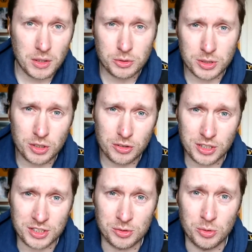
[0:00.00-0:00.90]
So in
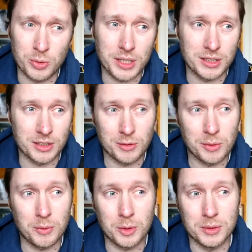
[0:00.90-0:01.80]
contrast to a week ago
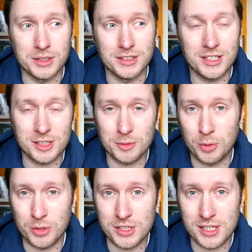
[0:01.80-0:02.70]
when we were
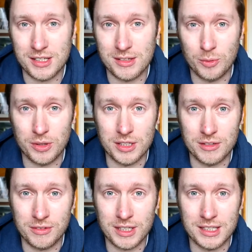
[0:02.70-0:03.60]
disappointed with the
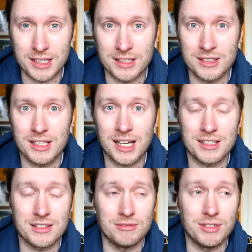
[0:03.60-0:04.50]
defeat against
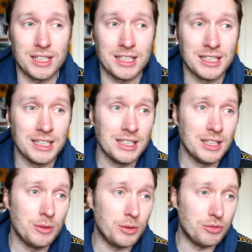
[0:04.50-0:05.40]
Aston Villa,
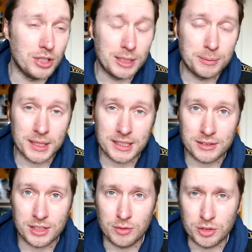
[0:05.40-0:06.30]
we've really picked
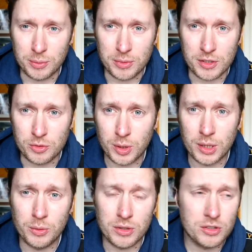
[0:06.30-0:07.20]
ourselves up this
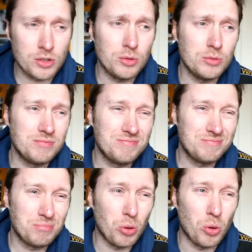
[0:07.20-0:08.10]
week with two
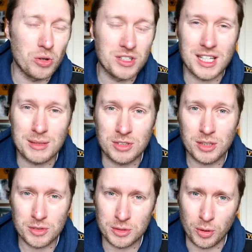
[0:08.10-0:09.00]
poor teams
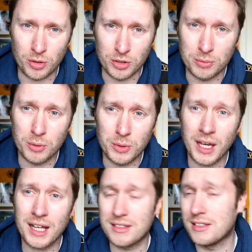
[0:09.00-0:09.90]
coming to Molyneux, but we
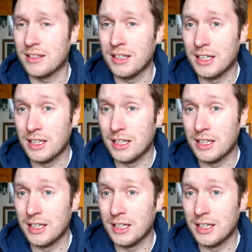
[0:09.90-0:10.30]
had to,